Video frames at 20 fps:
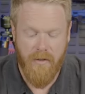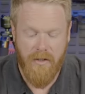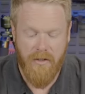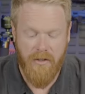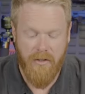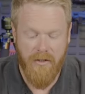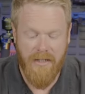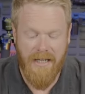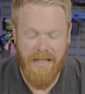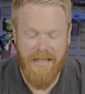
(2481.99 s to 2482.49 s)

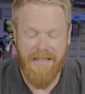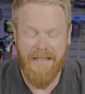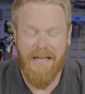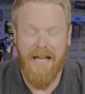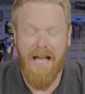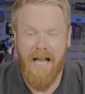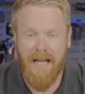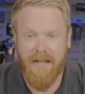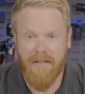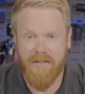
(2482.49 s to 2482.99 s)
you're getting
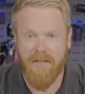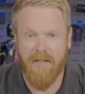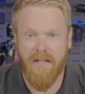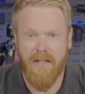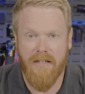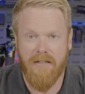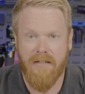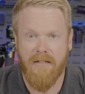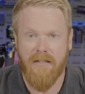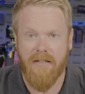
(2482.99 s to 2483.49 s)

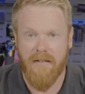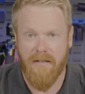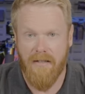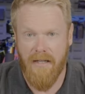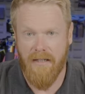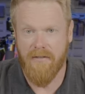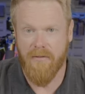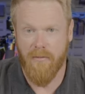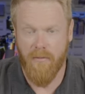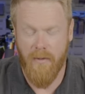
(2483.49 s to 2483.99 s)
excellent
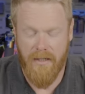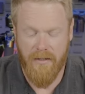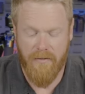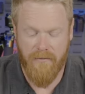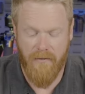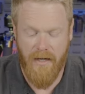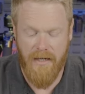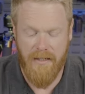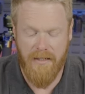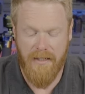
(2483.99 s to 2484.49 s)
laser range
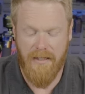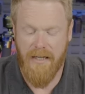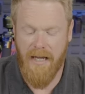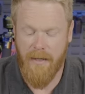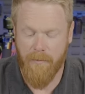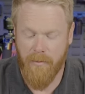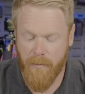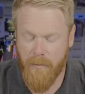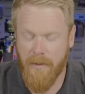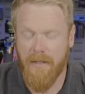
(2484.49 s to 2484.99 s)
finding
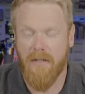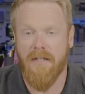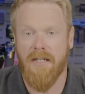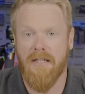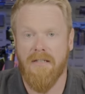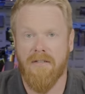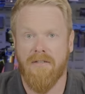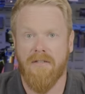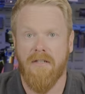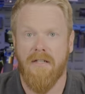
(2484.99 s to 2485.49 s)

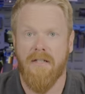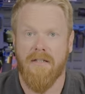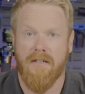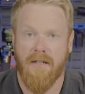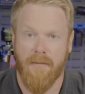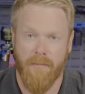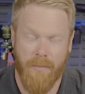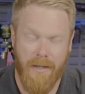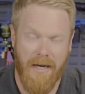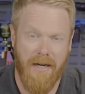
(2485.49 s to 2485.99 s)
capabilities
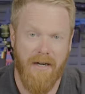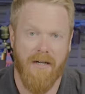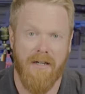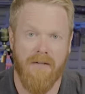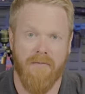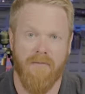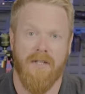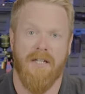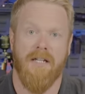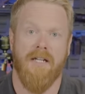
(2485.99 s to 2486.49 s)

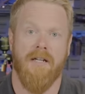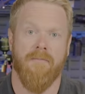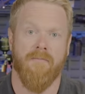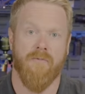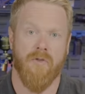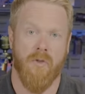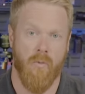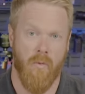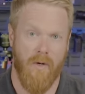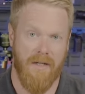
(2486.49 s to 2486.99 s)
comparatively
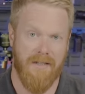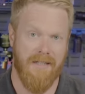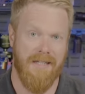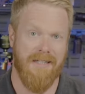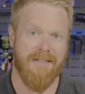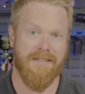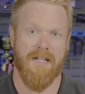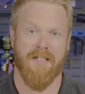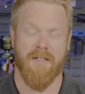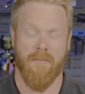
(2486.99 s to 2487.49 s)
to what
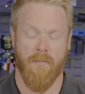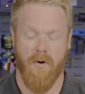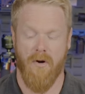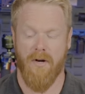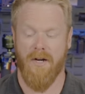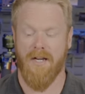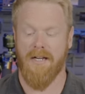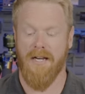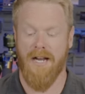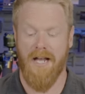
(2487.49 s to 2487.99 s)
is on the
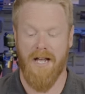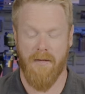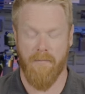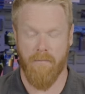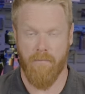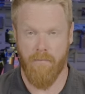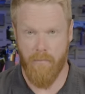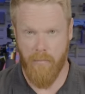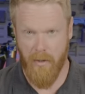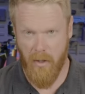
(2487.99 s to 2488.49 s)
market
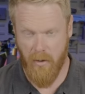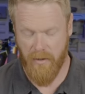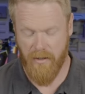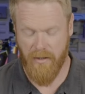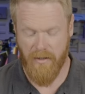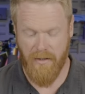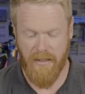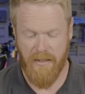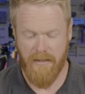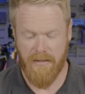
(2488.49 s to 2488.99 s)
on both
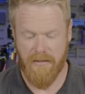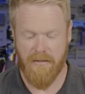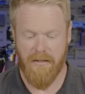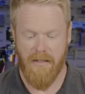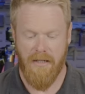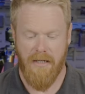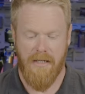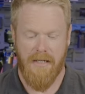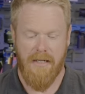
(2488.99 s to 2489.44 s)
of these.